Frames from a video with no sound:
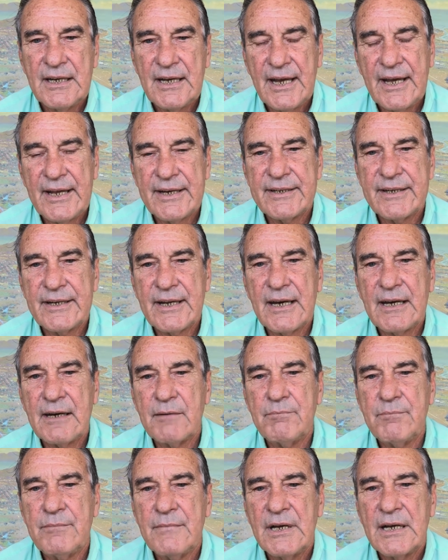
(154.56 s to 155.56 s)
and
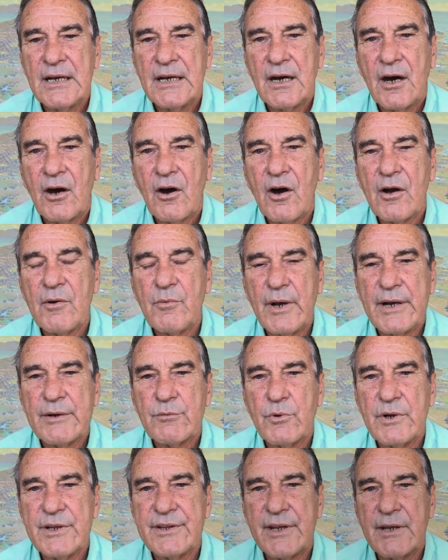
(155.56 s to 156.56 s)
um, I
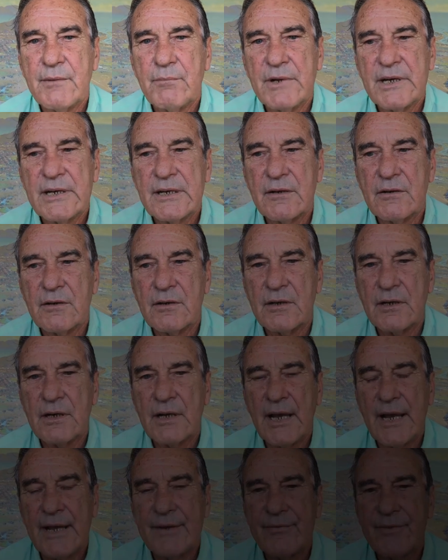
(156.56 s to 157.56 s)
went with him and
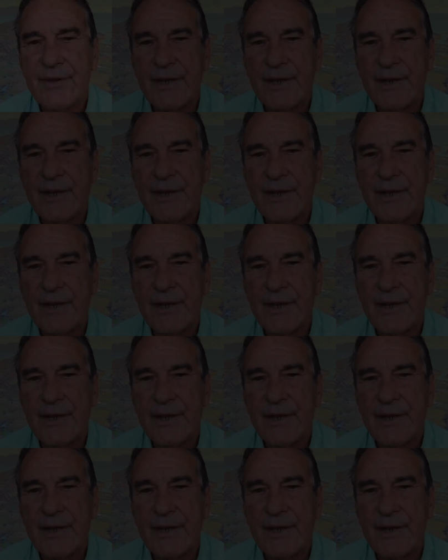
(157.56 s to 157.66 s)
and